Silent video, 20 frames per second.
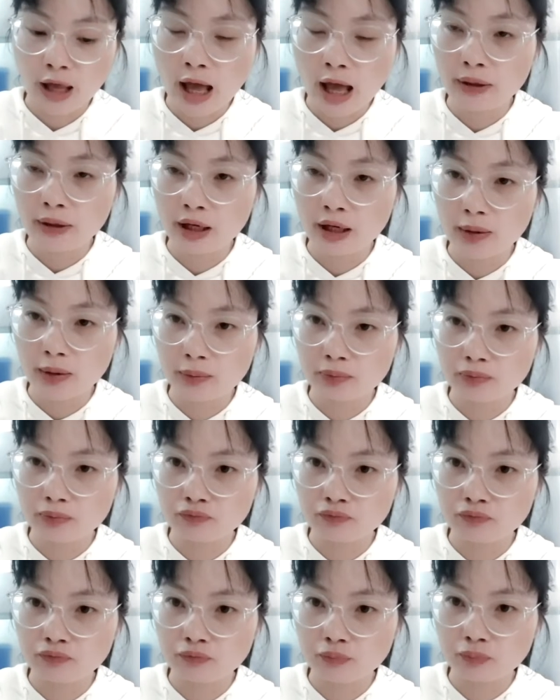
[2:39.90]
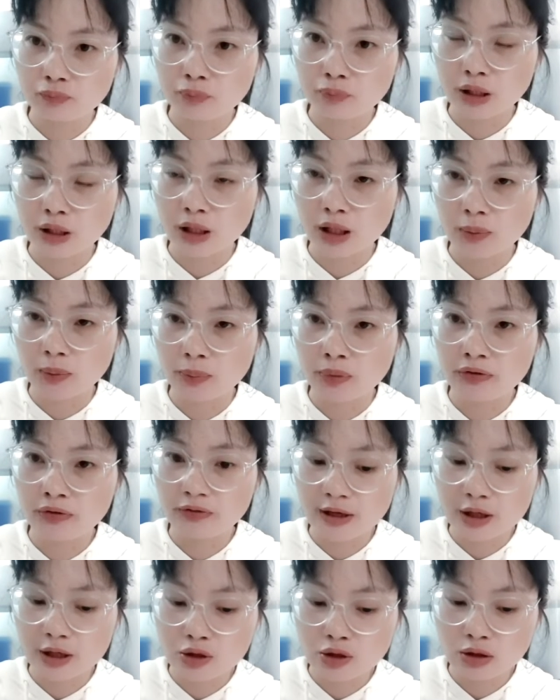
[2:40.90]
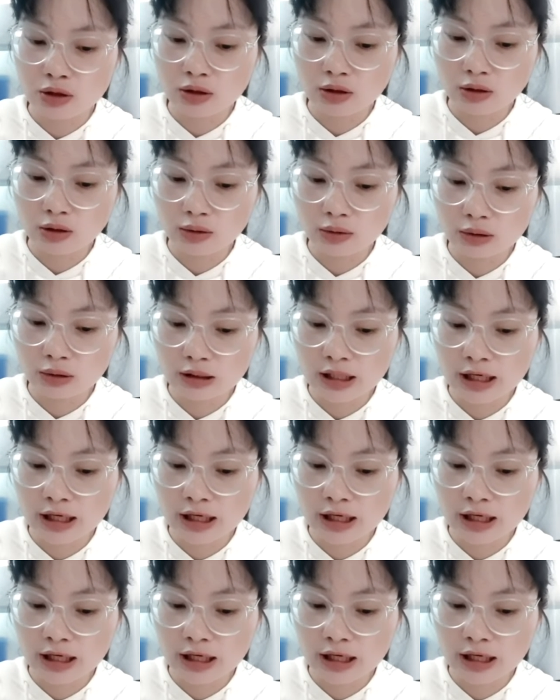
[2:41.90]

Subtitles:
a professional teams for